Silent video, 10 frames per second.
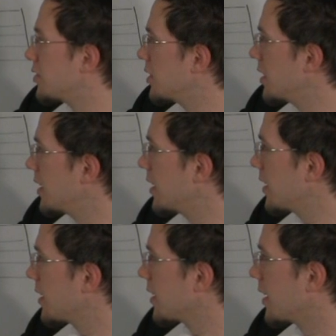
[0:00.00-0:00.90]

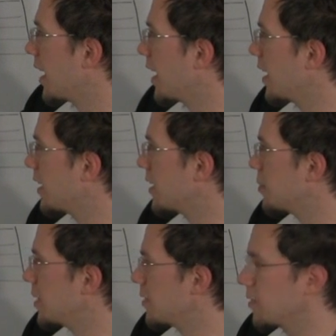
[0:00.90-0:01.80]
G, then A, and
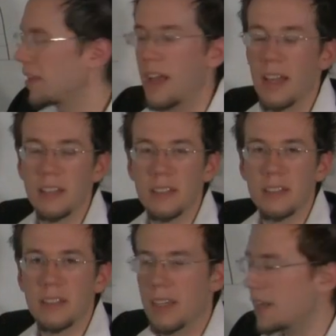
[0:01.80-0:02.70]
then B flat.
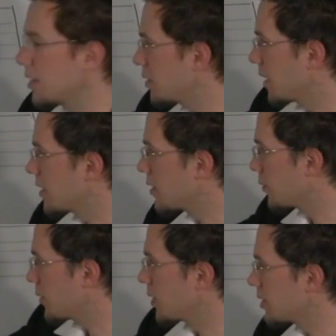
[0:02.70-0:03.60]
Okay, so that's the
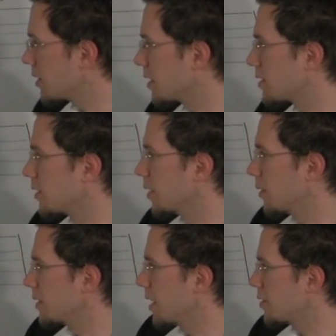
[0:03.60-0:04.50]
first, that's the
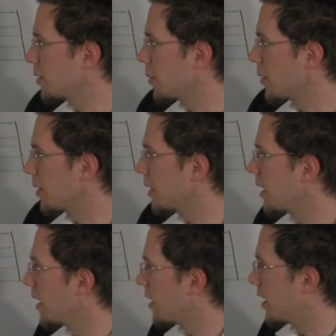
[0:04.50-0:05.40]
lower tetrachord.
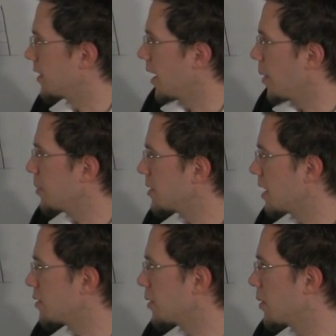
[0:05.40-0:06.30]
Now the upper
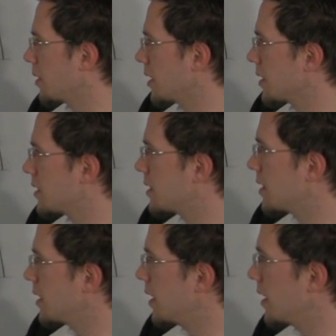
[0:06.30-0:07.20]
tetrachord is
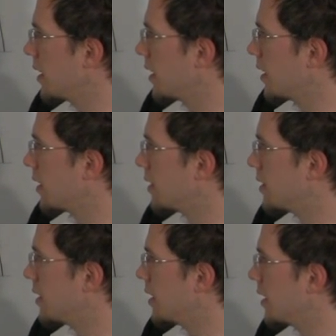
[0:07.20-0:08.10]
C,
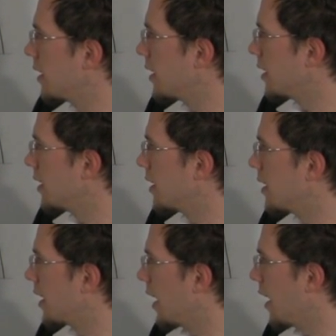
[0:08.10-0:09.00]
D,
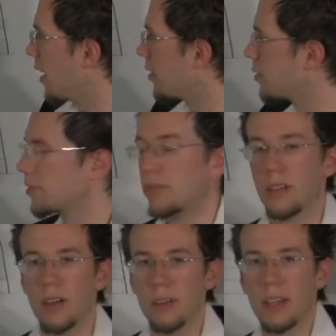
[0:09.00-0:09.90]
E, F.
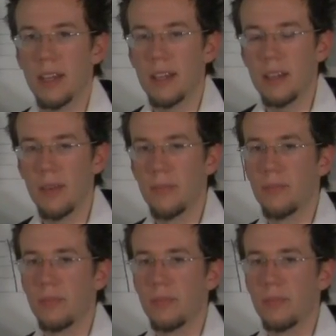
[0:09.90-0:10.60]
Okay?